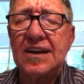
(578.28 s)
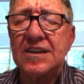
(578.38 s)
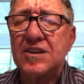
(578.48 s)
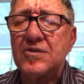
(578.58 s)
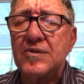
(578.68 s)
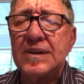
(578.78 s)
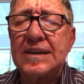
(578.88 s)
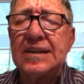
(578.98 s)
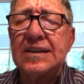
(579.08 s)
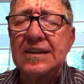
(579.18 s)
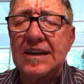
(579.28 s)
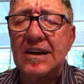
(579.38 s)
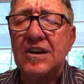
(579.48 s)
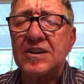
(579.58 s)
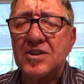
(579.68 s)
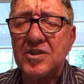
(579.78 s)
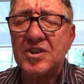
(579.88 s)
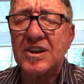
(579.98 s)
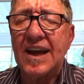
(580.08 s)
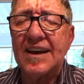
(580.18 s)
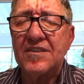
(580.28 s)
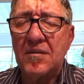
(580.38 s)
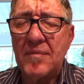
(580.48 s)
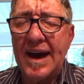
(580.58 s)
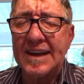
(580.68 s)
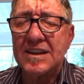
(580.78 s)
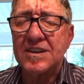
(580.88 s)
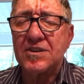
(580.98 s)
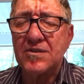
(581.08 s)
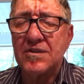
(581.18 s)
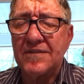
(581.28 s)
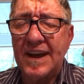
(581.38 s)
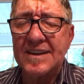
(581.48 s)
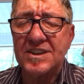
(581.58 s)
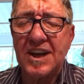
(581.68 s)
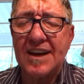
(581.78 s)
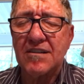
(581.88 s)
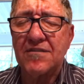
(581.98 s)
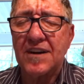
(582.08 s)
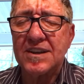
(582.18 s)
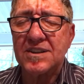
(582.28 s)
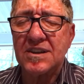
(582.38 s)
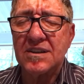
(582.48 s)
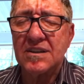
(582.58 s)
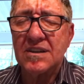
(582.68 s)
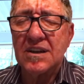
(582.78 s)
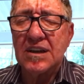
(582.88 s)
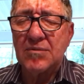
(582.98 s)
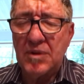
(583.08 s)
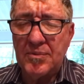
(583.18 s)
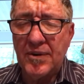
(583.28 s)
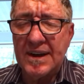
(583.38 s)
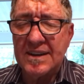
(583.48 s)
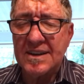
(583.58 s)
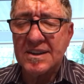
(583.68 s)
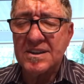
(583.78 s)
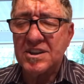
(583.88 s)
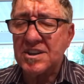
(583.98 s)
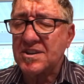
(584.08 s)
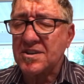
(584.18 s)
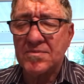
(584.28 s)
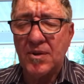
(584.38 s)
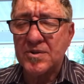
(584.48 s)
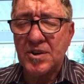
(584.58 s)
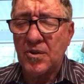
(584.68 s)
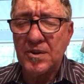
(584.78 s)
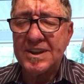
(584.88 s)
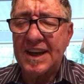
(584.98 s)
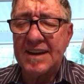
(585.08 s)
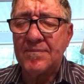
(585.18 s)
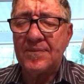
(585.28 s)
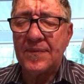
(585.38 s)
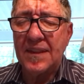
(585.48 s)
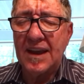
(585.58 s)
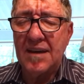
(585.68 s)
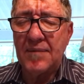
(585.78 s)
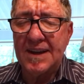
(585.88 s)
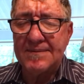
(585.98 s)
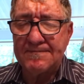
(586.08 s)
to understand the magnitude of that sacrifice. We pray this in Jesus' most holy name. Amen.